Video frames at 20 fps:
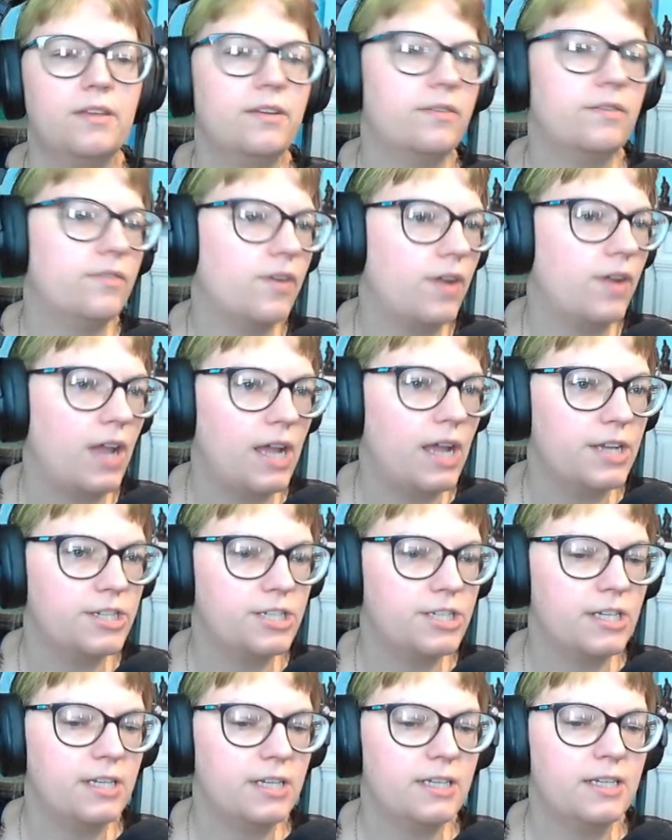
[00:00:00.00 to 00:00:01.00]
of
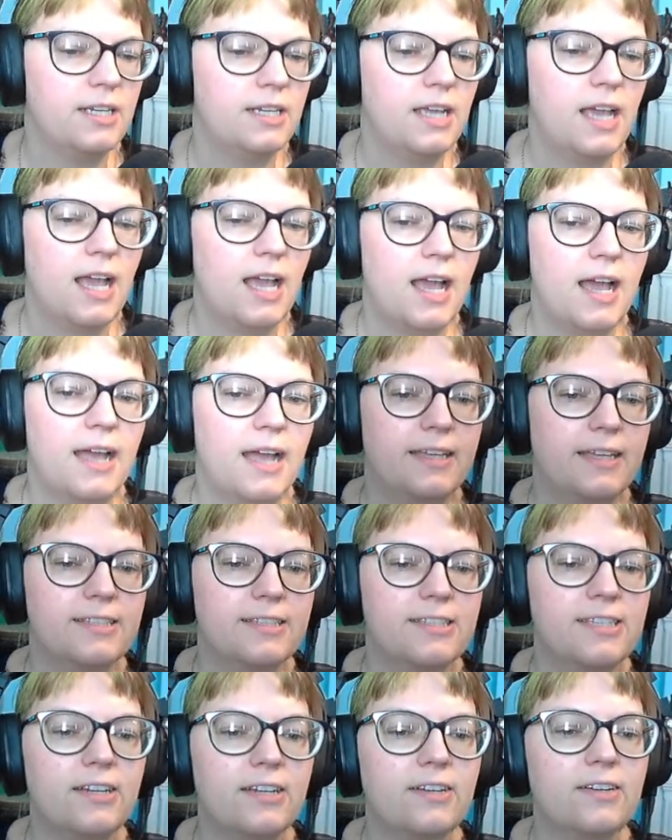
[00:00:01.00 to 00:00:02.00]
creation, I
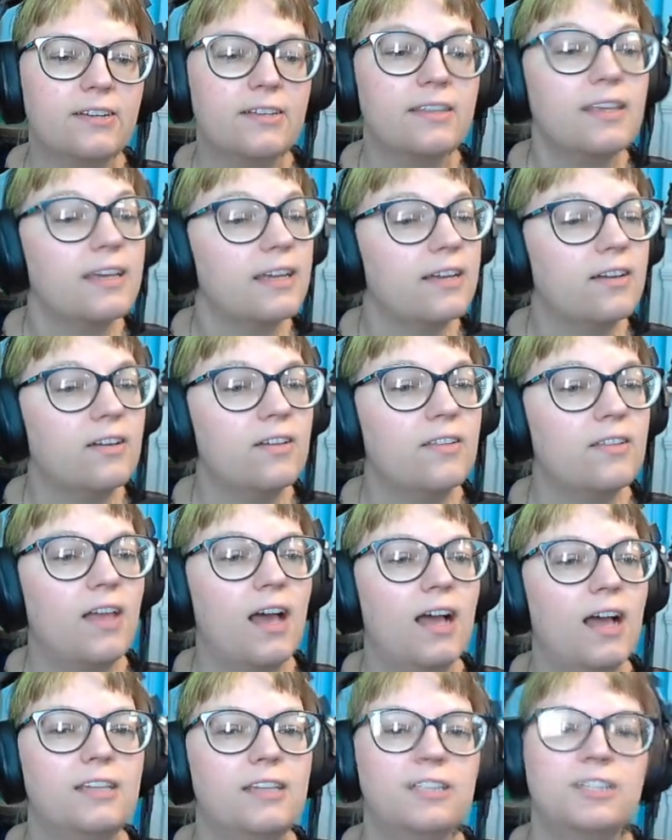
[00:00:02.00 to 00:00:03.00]
consider it like
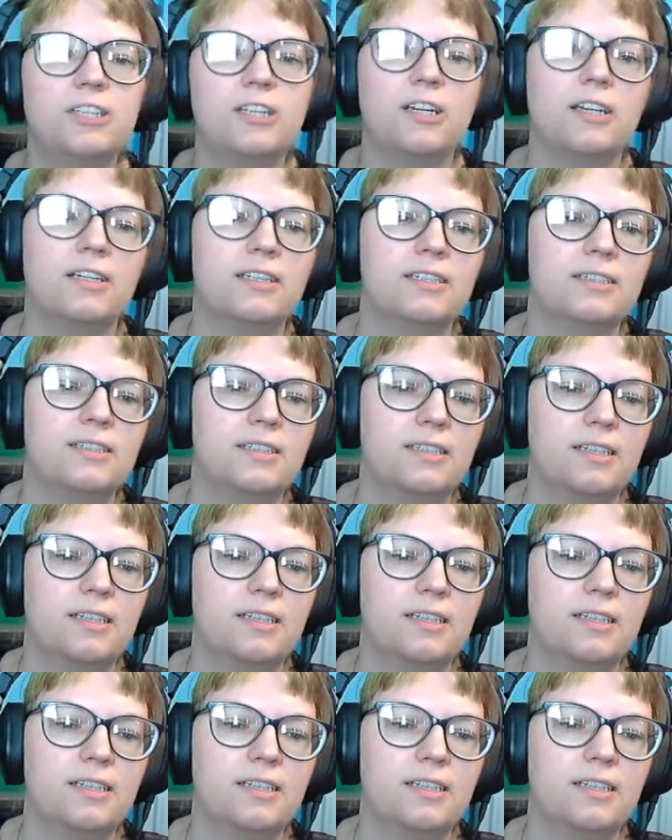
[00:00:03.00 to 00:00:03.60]
collage art,